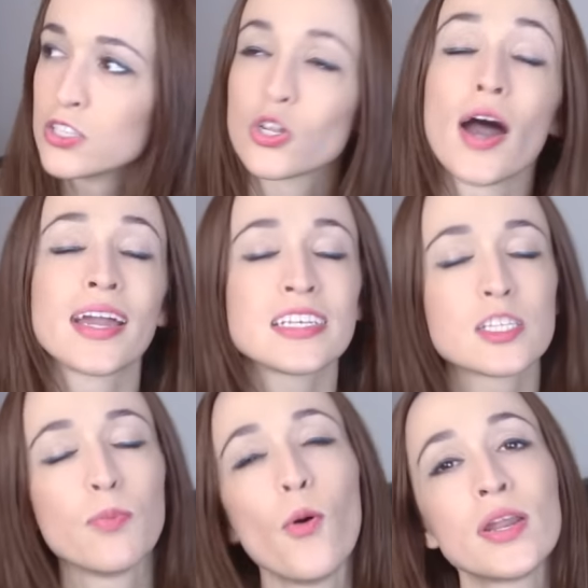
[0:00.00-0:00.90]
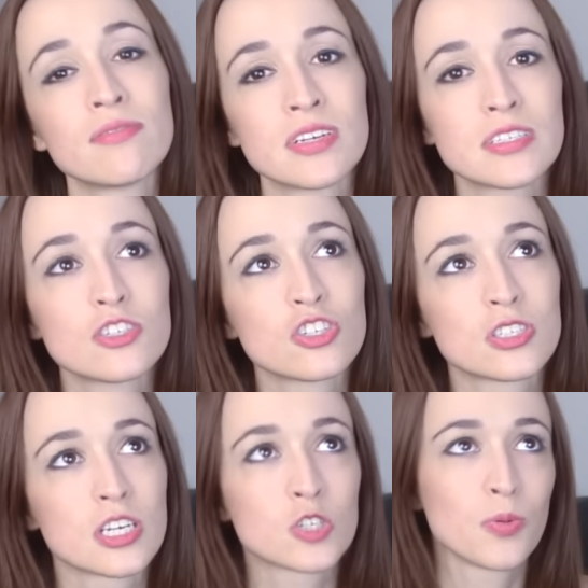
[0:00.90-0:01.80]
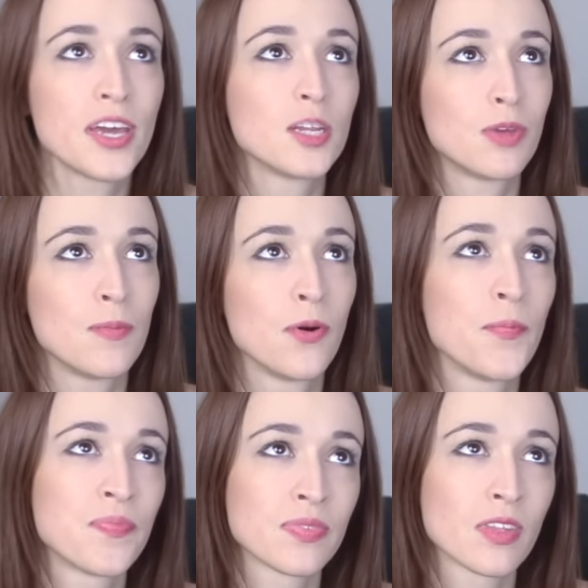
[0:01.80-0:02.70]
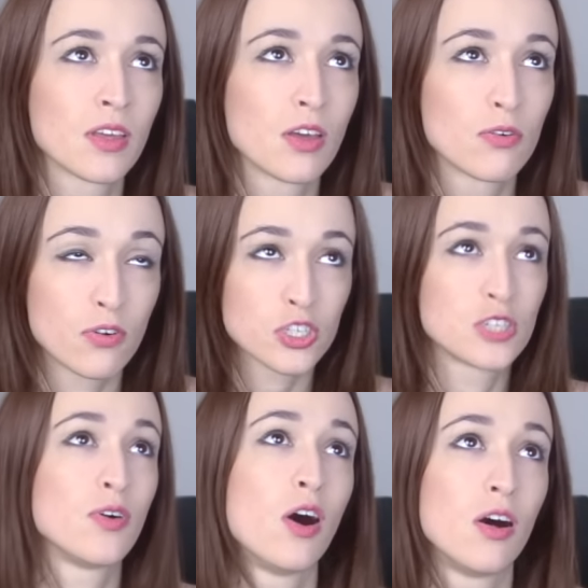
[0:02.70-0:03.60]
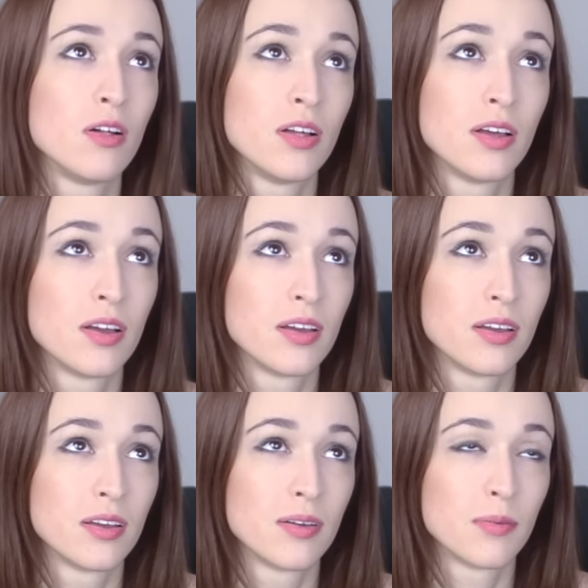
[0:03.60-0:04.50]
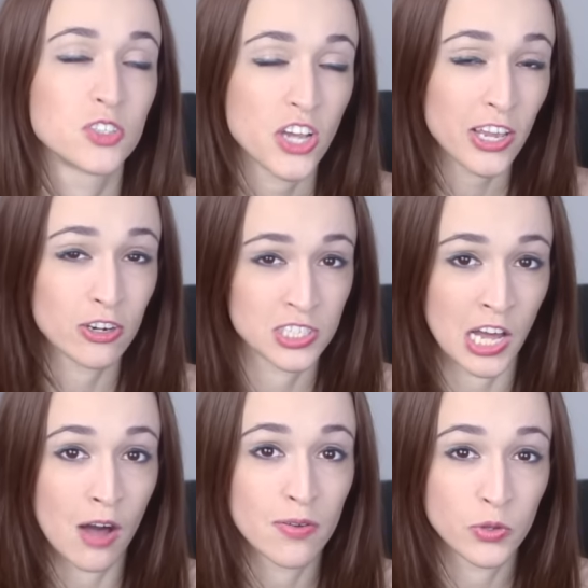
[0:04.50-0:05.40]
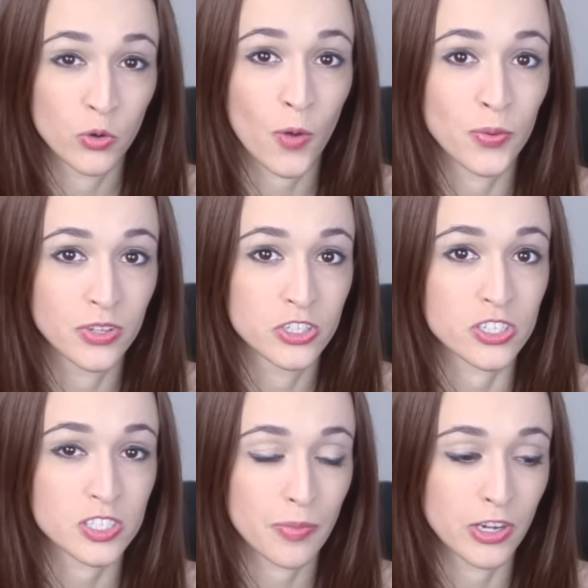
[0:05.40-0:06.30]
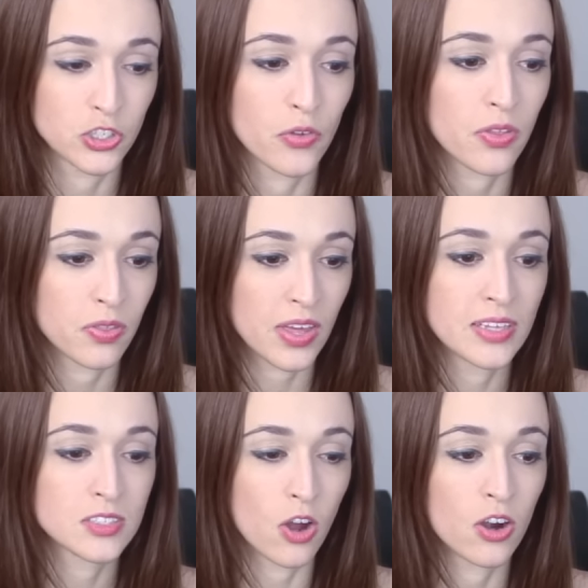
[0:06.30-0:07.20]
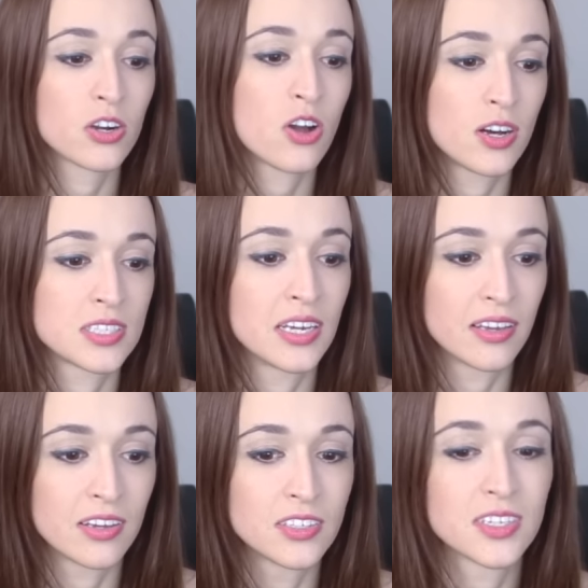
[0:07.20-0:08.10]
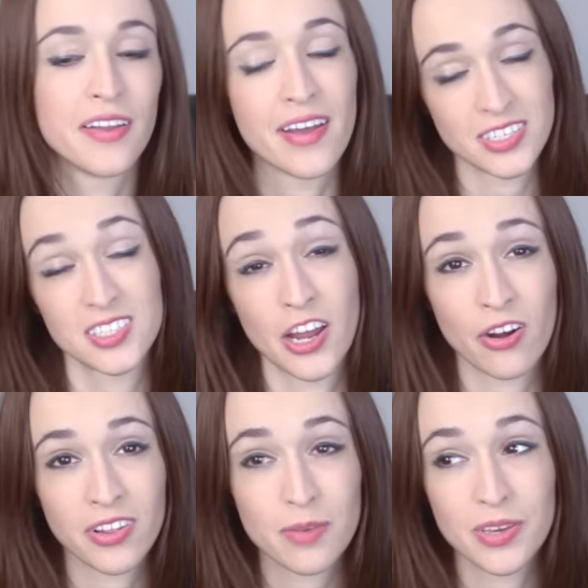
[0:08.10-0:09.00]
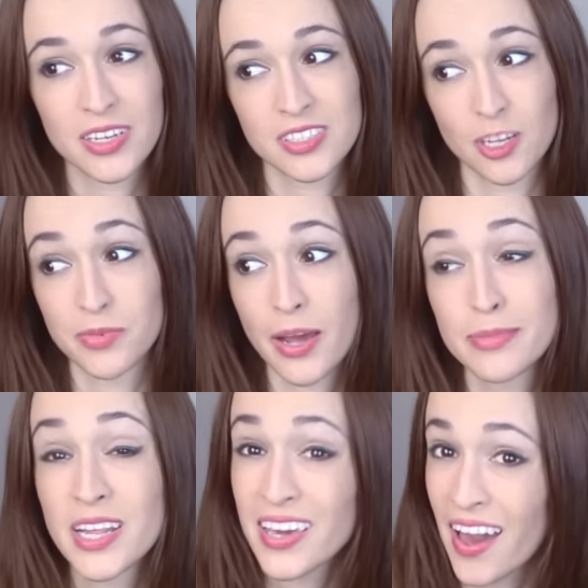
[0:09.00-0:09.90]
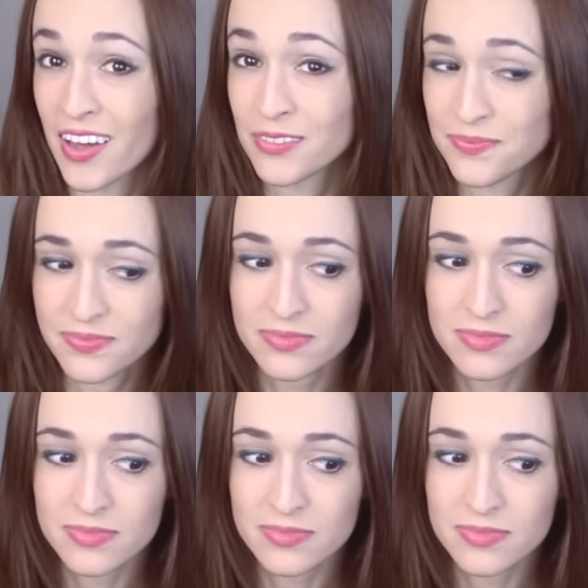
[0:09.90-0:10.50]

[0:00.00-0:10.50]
So I guess the point of this is just to explain to people, first of all, check yourself if you grew up religious to make sure that things aren't causing guilt unnecessarily, because sometimes they can.